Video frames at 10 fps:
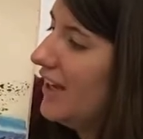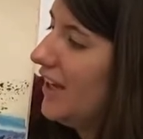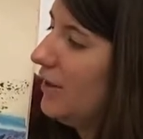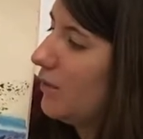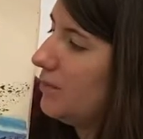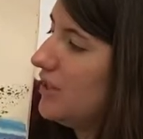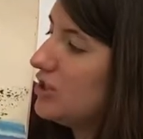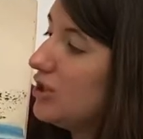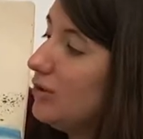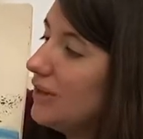It will be
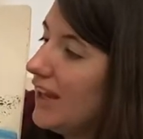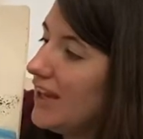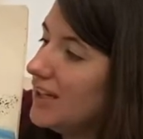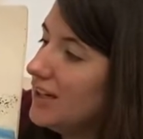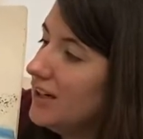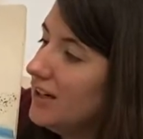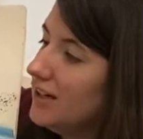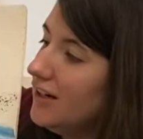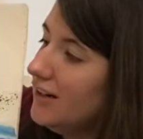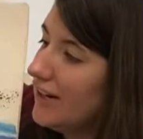too late.
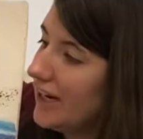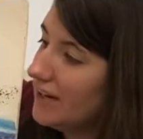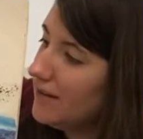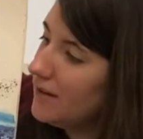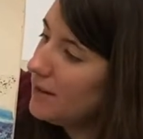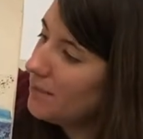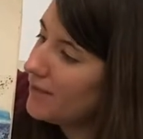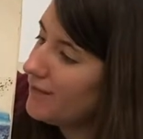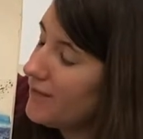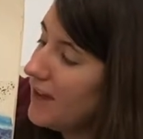Hurry! But
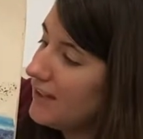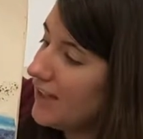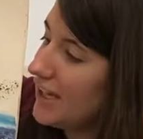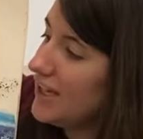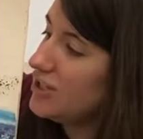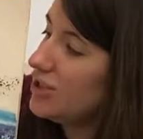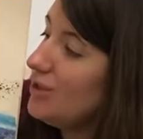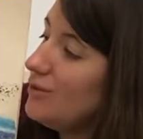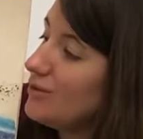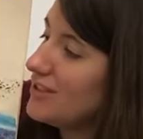finally, it
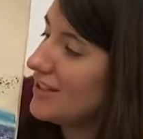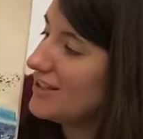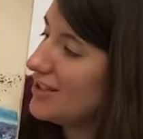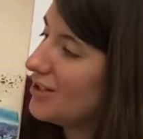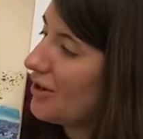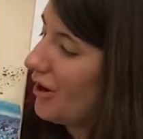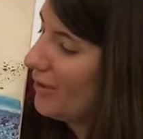too starts to grow